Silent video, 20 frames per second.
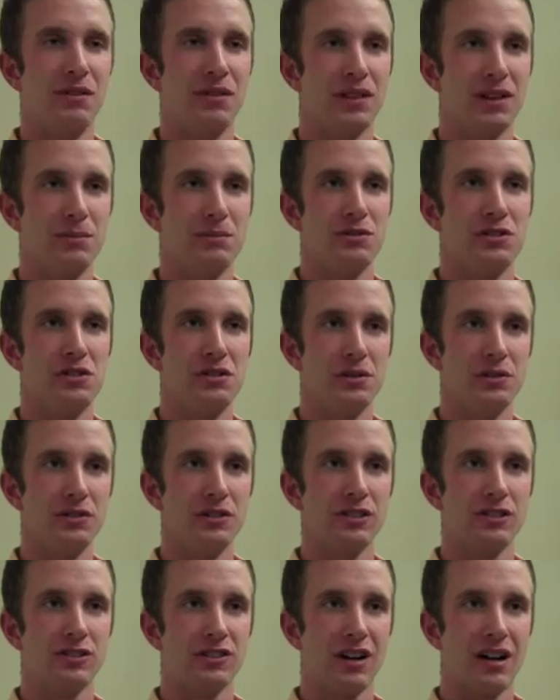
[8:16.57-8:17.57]
with them too, and
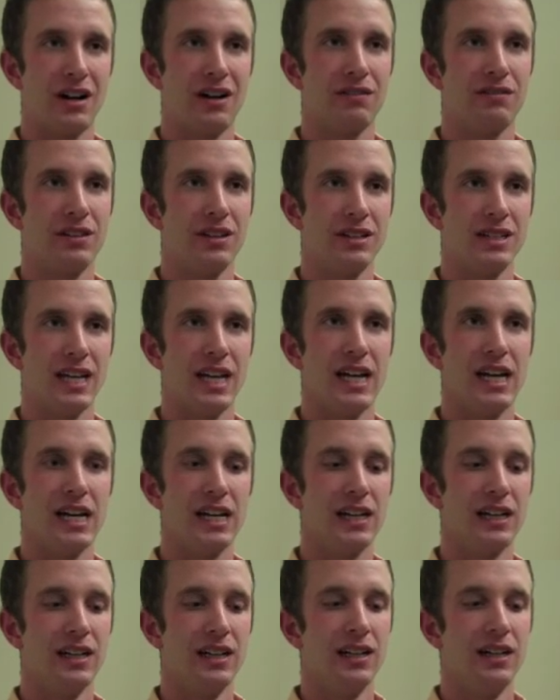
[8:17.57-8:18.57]
just start off the
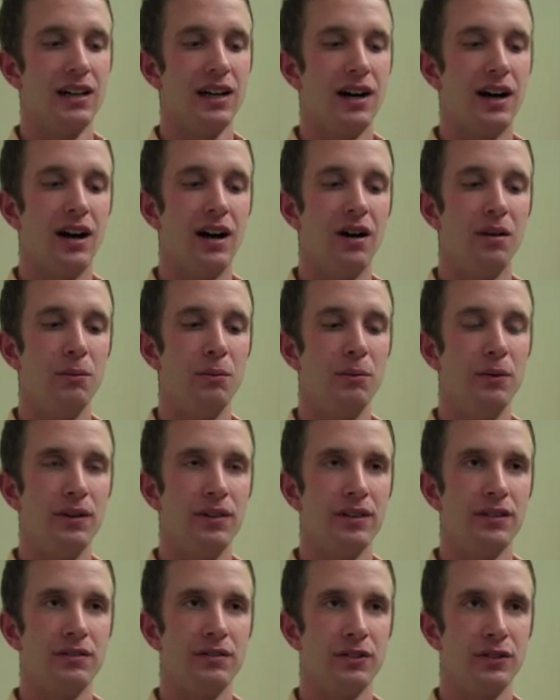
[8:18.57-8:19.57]
day um, with
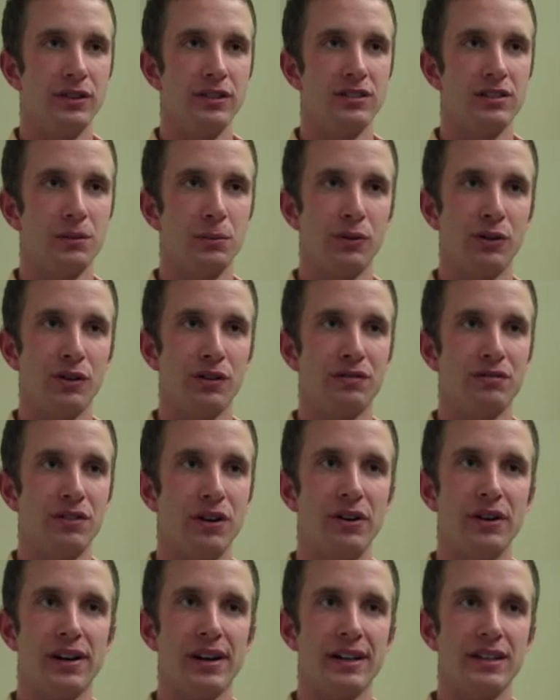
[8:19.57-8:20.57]
a really similar
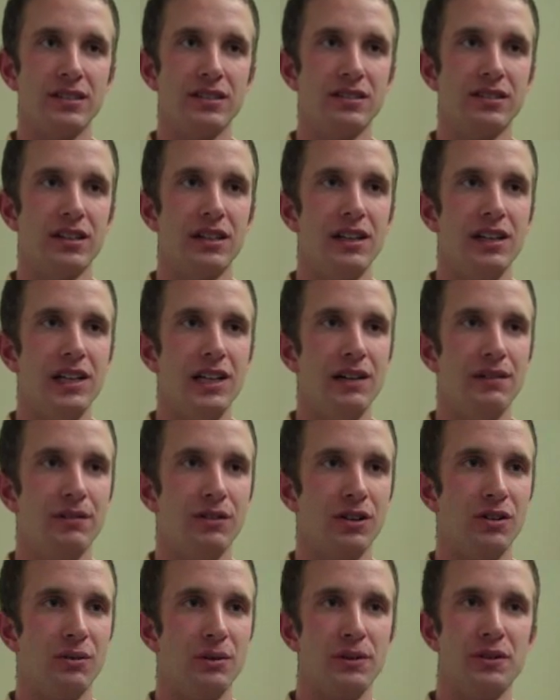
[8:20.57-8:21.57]
focus, even
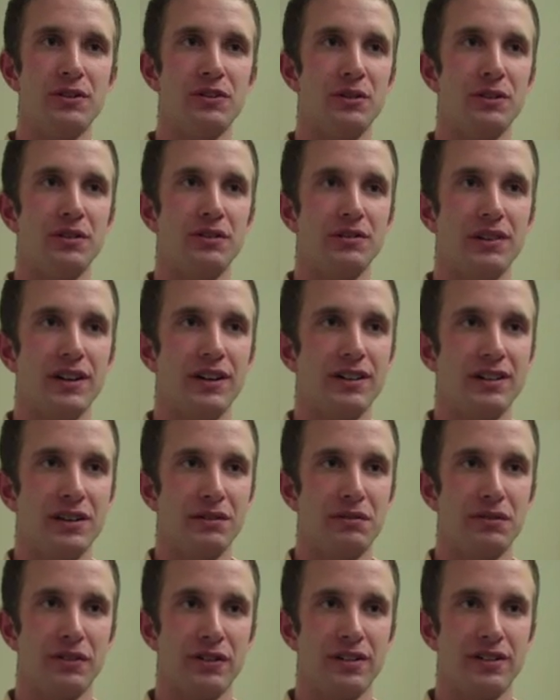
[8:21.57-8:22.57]
though we were doing very
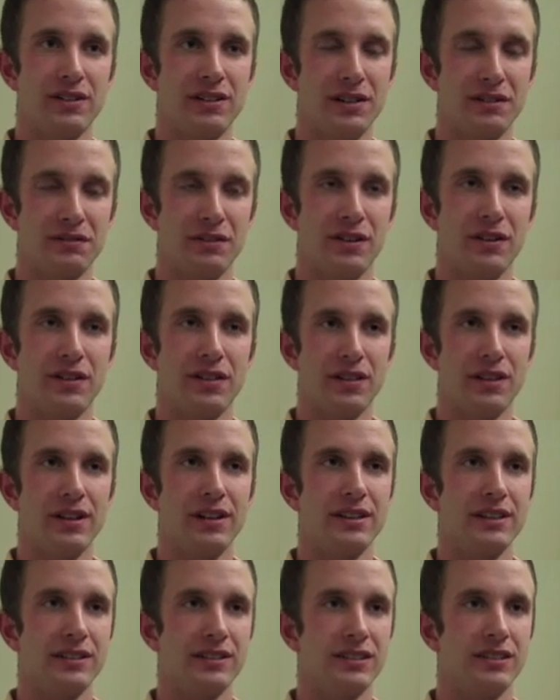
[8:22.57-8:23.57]
different different
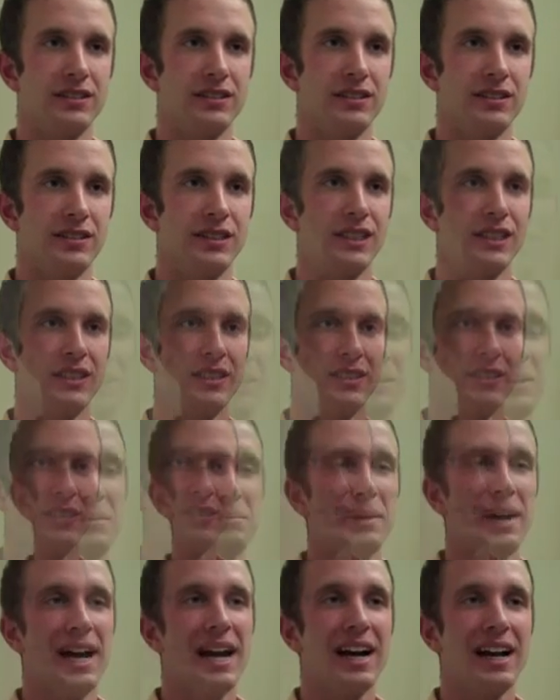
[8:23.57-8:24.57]
things. But coming
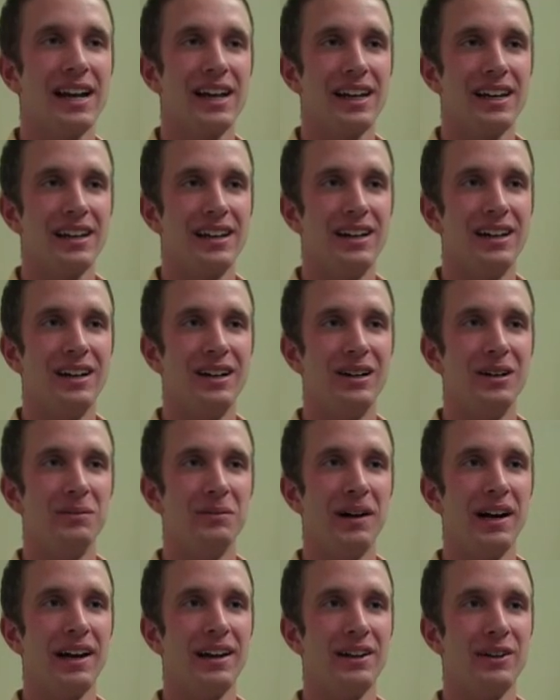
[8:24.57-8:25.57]
back, um,
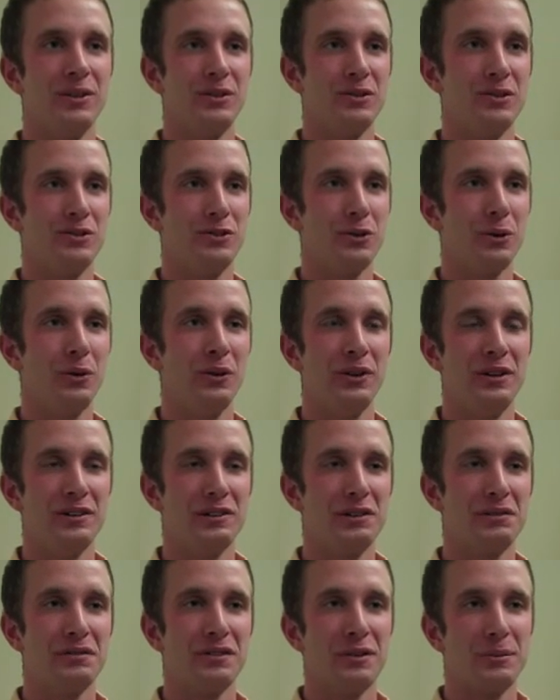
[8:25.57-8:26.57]
I had a totally
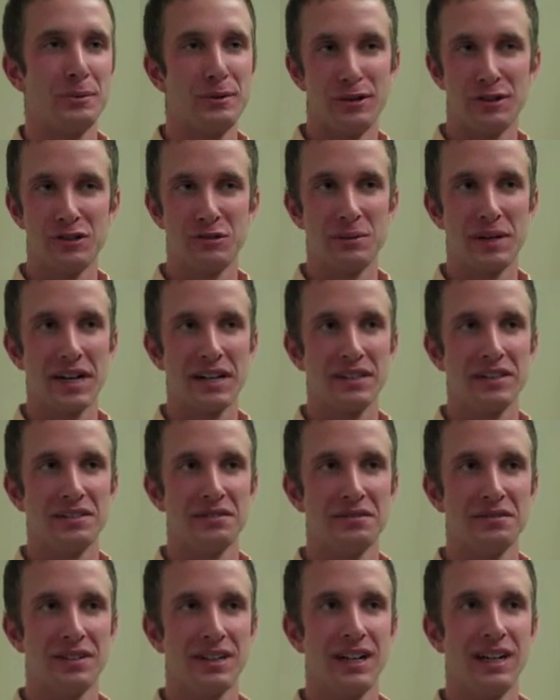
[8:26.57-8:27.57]
different
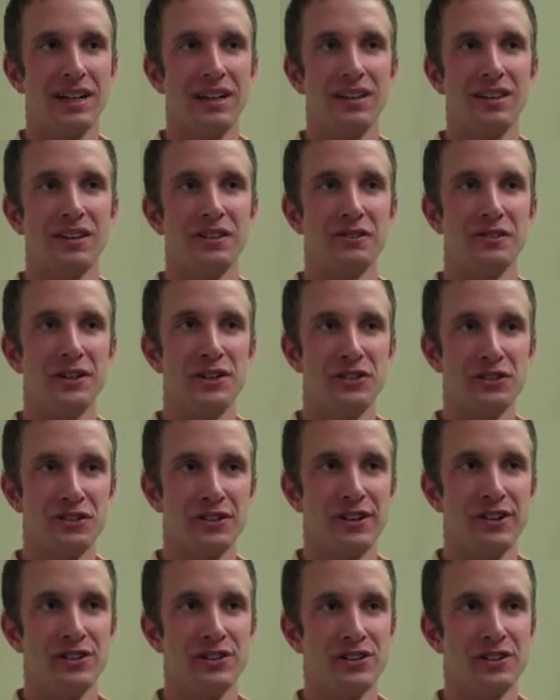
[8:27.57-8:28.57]
perspective on the
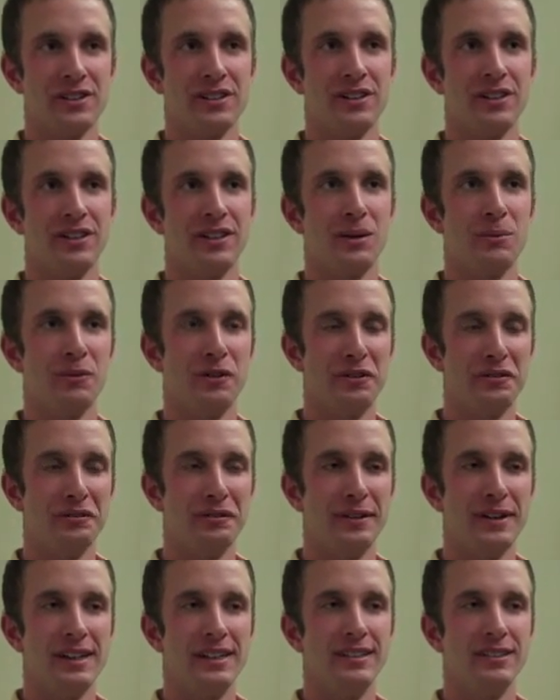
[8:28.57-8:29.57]
research in a number of
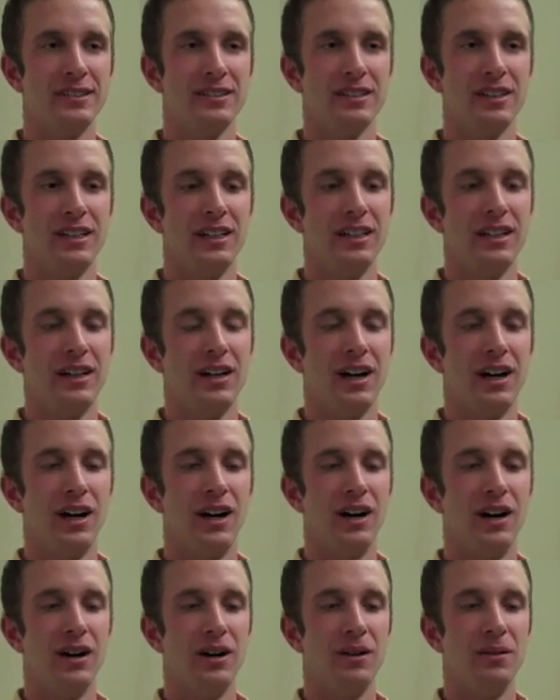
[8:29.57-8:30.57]
ways.
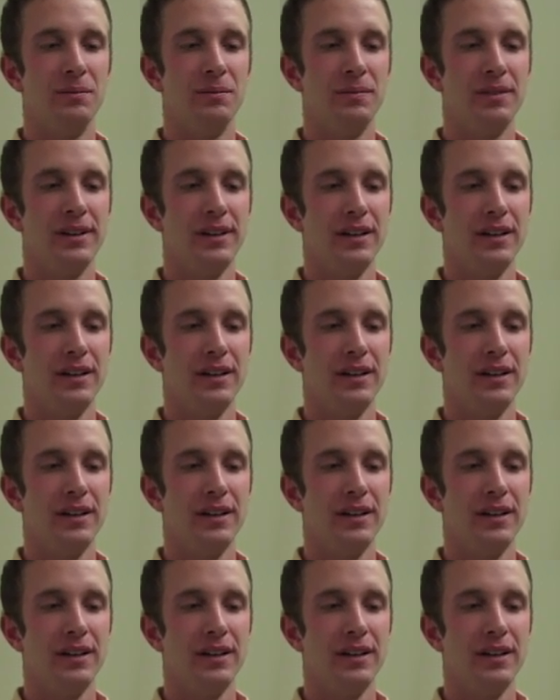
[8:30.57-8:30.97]
Um,